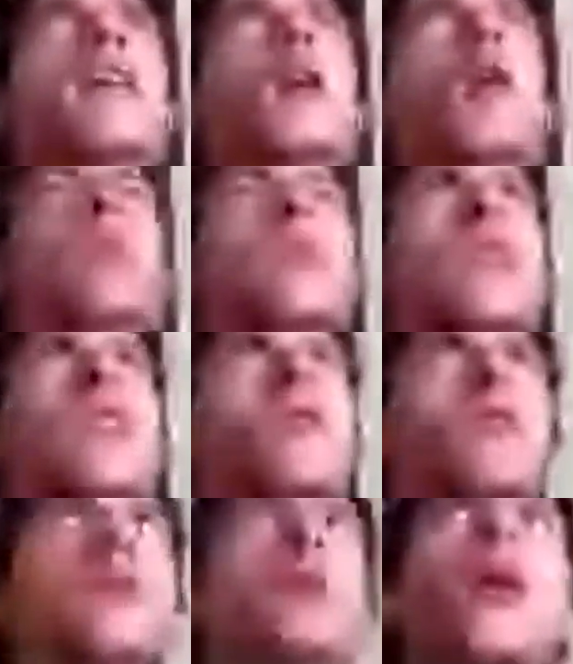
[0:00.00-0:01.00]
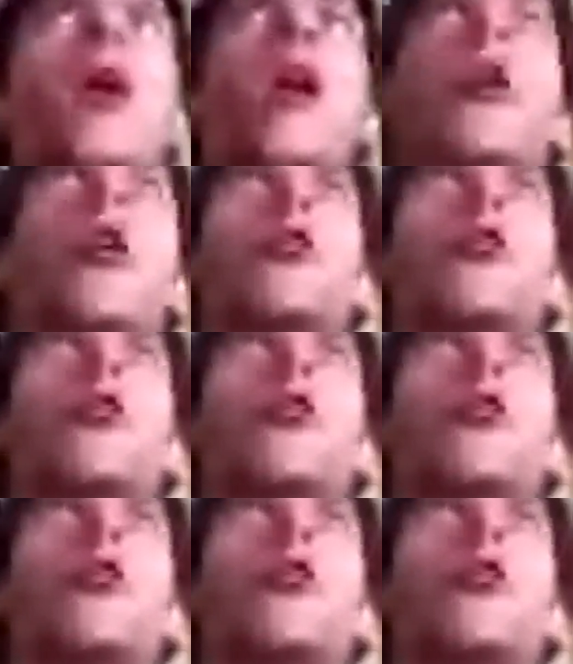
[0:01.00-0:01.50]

Only through our